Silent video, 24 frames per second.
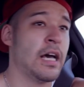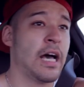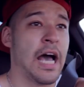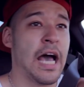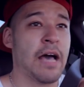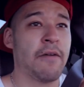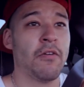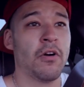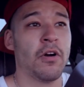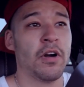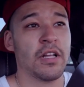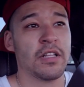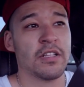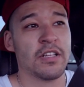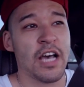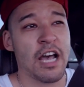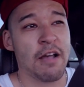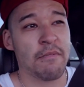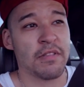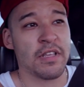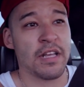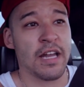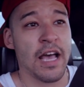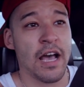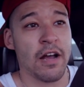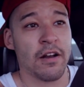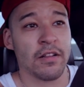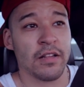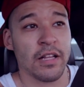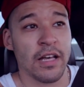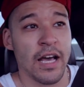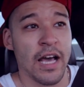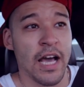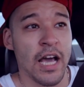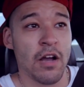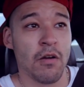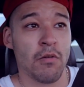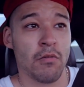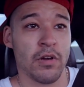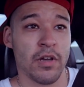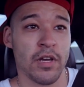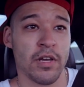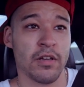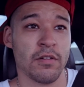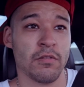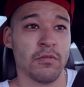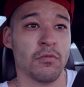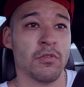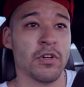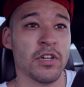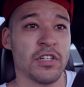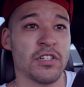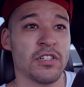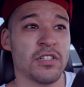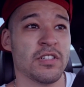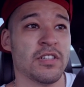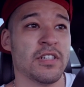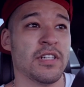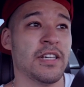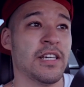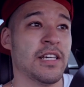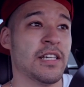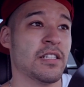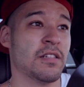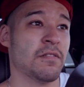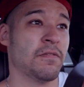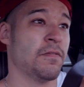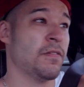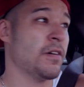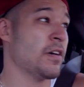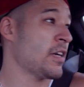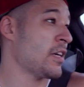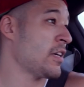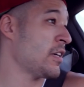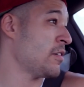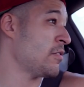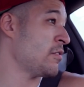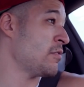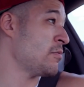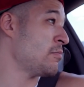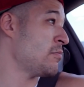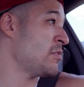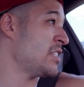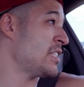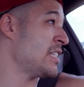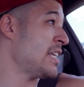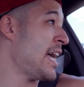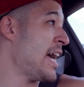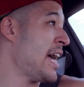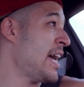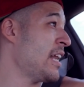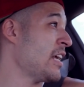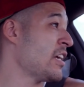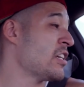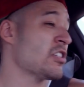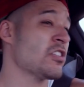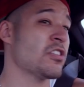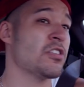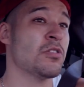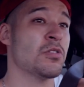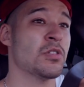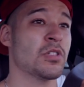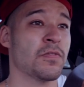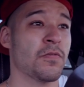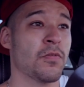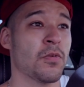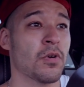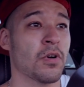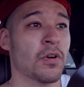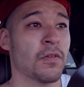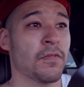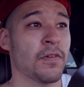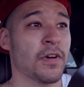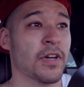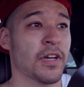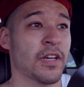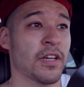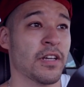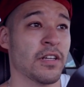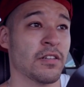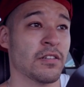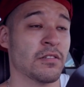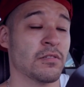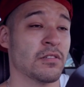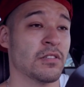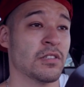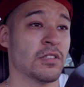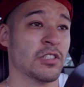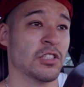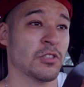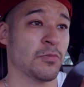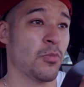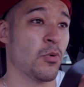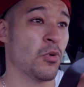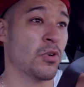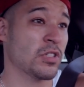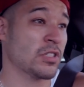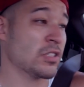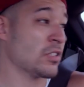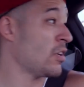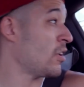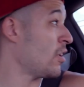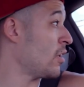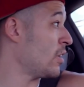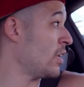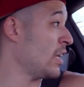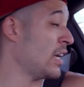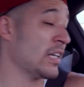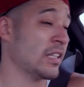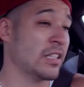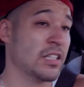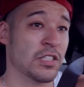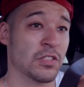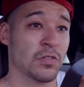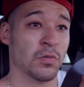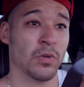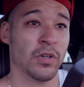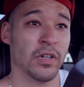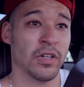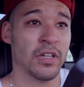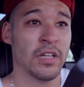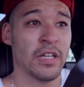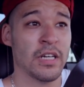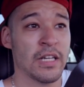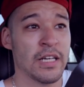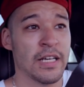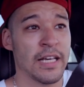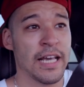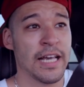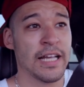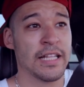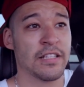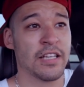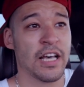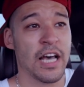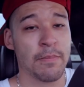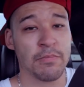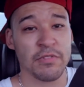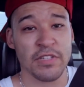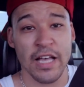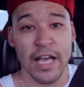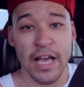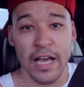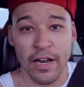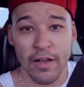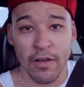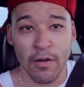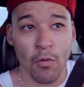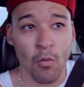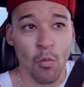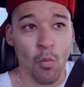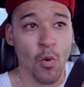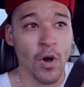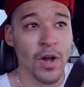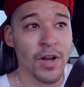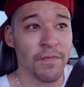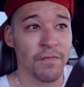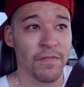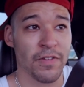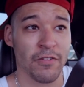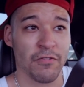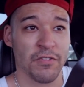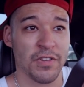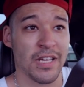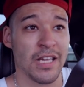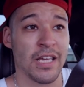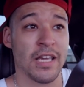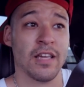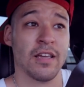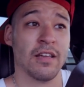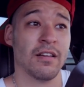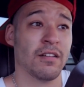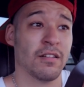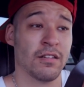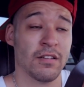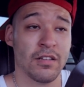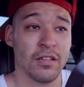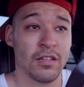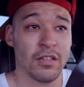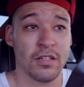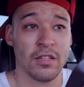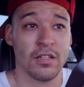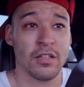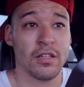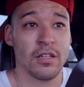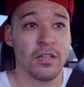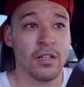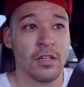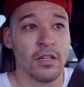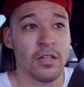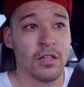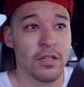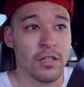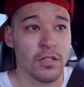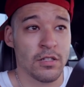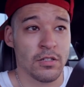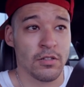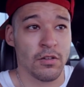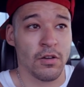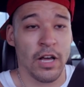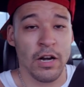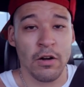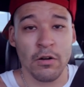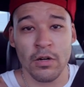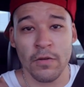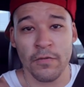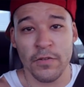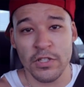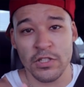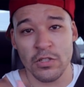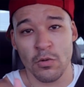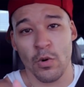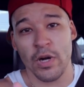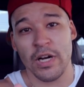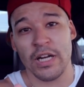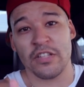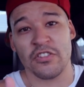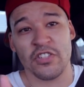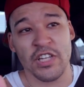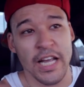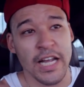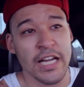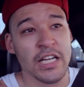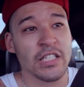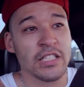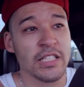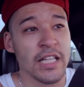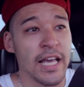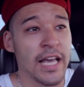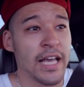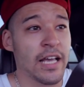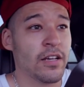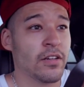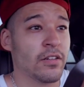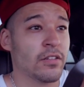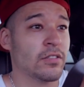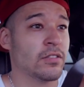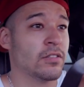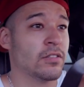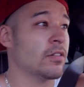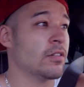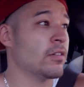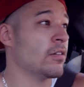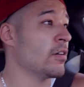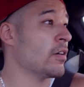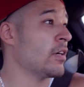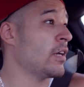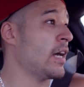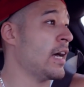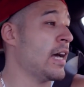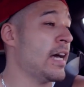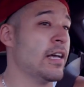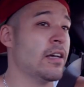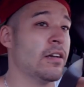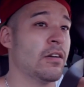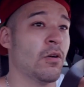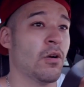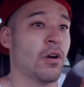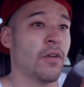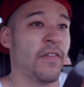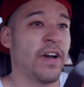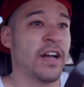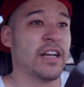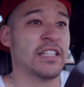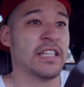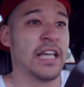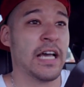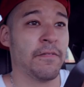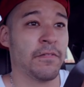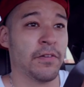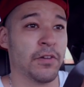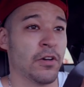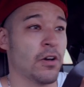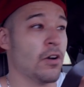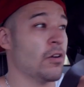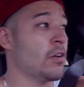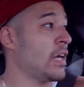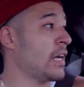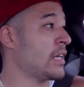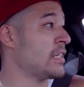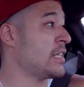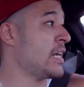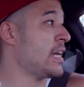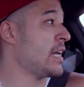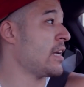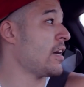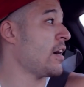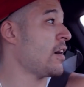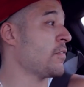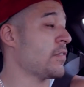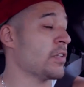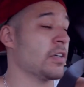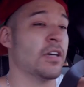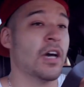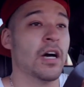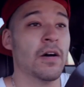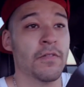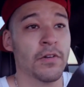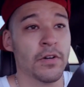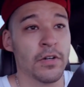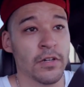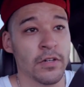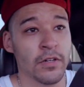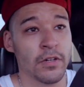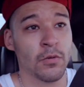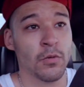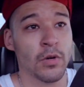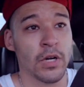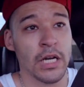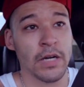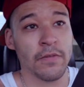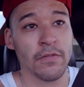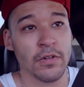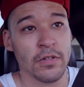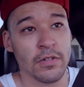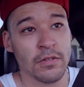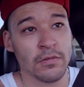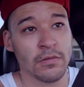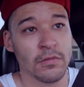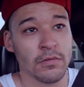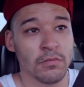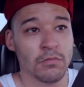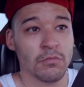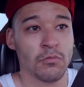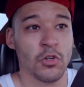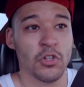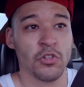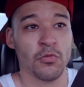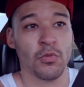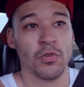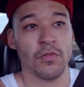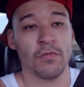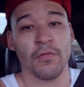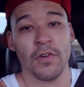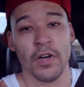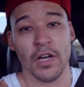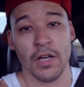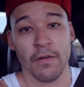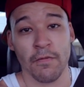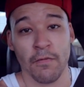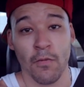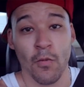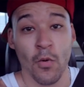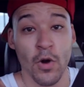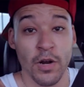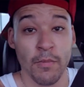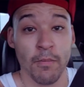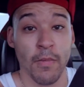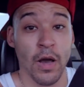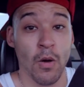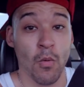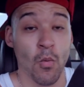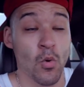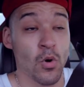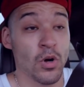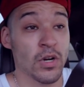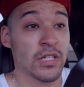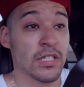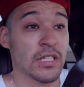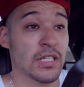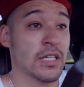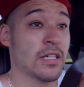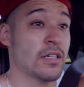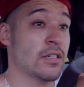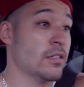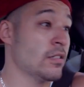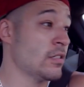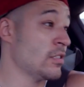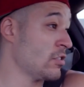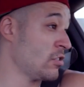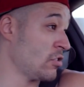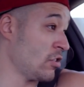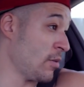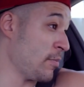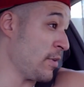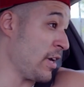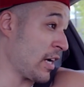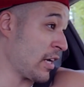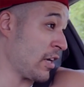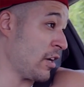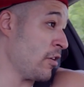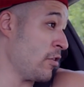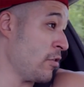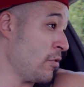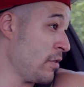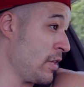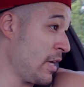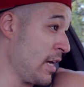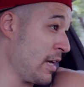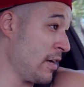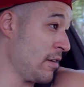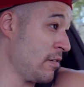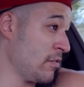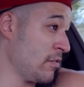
I've already topped it out on the highway, which is a fucking sad excuse for a fucking sports car like this one. It tops out at 115. So I don't know if there's a way to change that, or not, or if I just have to go like take off the governor or whatever, which would fucking void my warranty. So I'm not gonna do that.